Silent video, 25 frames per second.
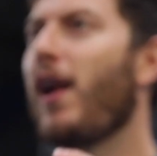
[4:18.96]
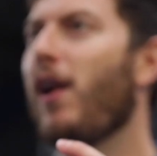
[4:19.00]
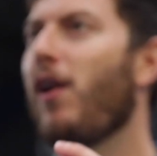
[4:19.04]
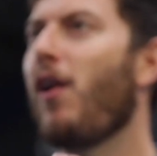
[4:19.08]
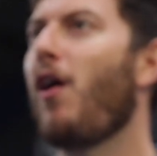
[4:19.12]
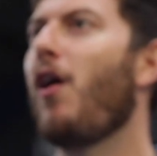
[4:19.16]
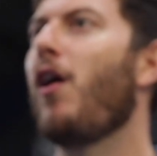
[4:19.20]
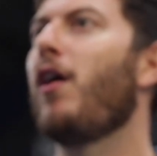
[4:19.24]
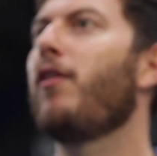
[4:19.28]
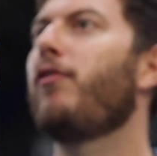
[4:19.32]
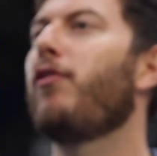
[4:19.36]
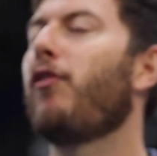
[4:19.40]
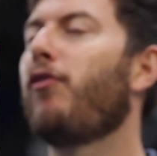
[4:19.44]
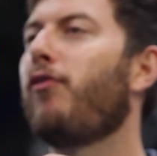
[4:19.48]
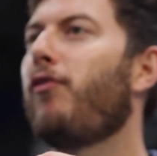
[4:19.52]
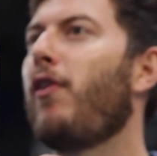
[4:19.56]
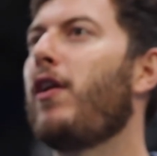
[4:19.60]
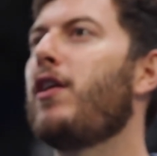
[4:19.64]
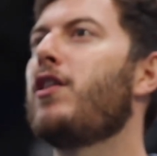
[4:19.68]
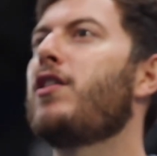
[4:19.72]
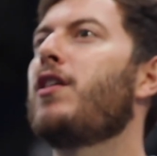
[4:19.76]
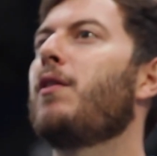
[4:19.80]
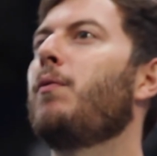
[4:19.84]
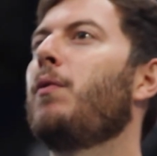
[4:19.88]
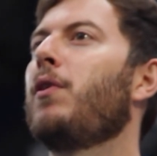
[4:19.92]
life of
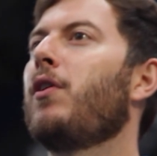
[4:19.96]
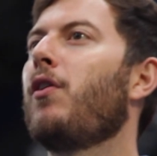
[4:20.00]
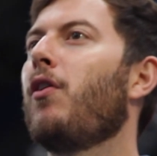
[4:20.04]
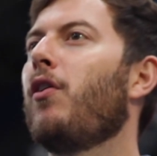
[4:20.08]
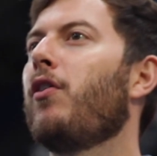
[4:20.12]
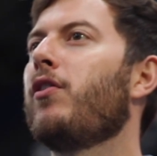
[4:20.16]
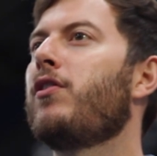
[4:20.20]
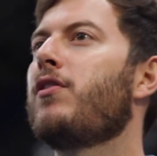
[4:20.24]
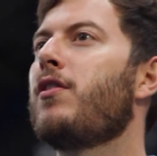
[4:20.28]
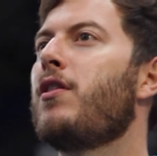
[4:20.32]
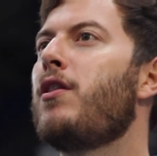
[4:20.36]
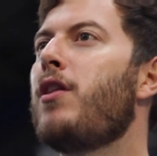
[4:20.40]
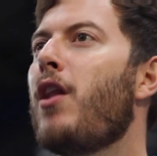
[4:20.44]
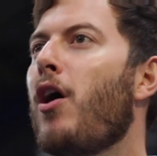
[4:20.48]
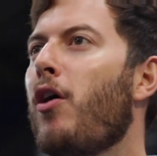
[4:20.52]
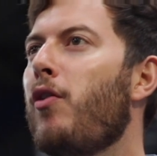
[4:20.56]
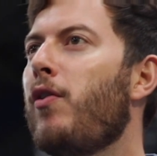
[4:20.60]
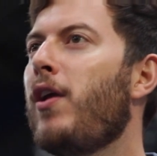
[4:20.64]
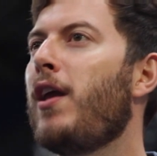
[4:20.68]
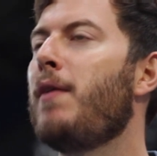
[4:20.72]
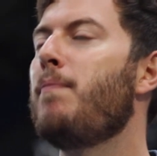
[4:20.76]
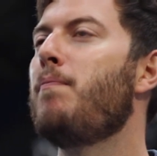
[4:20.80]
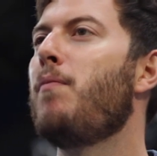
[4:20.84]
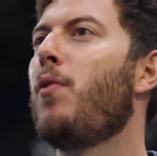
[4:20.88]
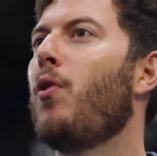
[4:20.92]
friendship with God, to know
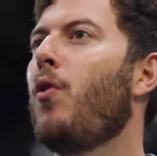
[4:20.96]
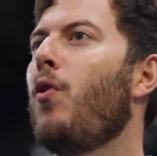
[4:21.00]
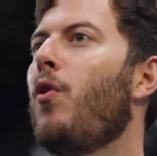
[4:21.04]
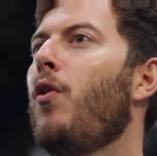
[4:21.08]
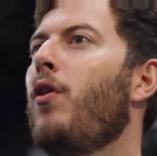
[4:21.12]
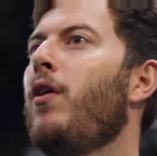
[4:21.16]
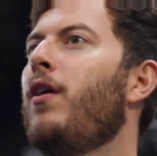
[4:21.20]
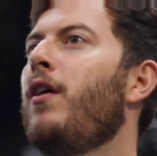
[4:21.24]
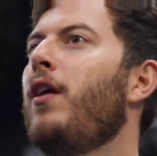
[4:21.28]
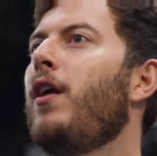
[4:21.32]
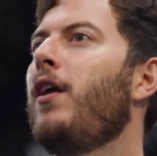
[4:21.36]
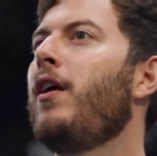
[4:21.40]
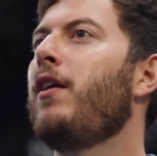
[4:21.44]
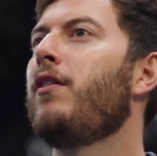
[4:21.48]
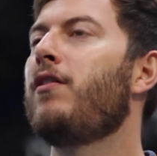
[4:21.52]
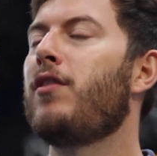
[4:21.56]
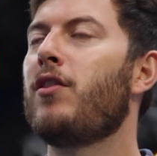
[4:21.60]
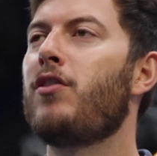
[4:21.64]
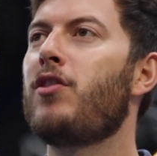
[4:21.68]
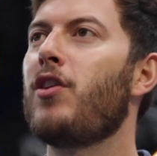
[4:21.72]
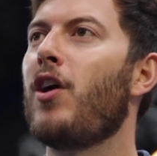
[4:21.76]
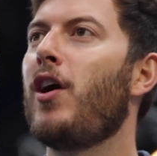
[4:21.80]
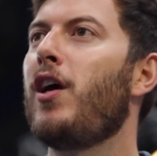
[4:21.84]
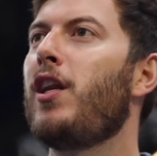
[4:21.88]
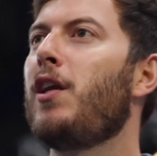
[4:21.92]
Him more, to
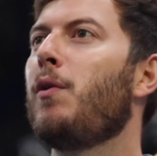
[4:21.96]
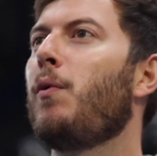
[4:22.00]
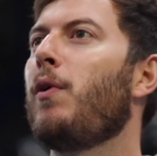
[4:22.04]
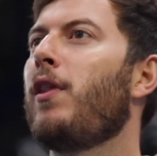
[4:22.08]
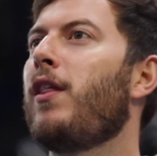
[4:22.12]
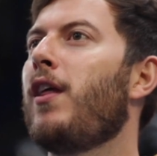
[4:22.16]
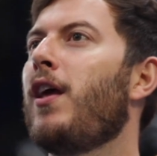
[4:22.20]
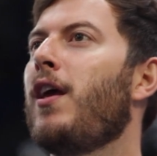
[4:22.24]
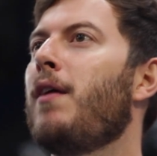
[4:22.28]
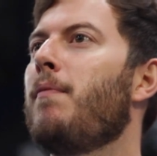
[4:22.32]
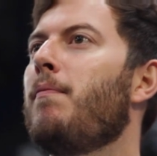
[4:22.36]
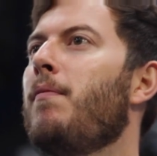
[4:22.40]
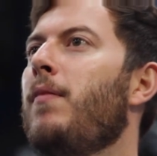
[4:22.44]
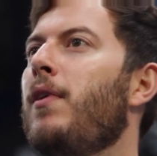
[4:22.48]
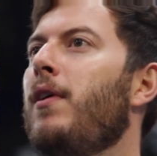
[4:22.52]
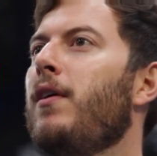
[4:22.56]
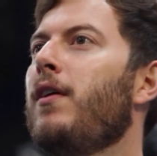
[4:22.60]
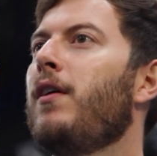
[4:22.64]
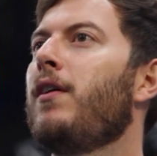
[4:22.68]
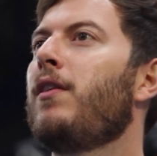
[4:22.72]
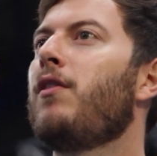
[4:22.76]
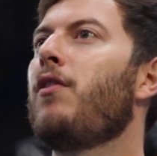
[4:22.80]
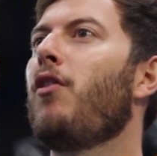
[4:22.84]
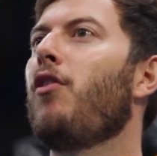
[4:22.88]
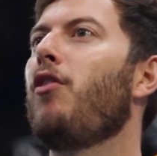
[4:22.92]
journey with Him,
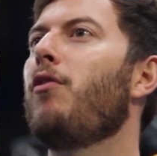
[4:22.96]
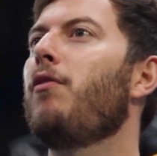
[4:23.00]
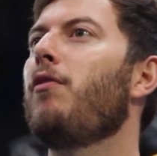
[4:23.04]
not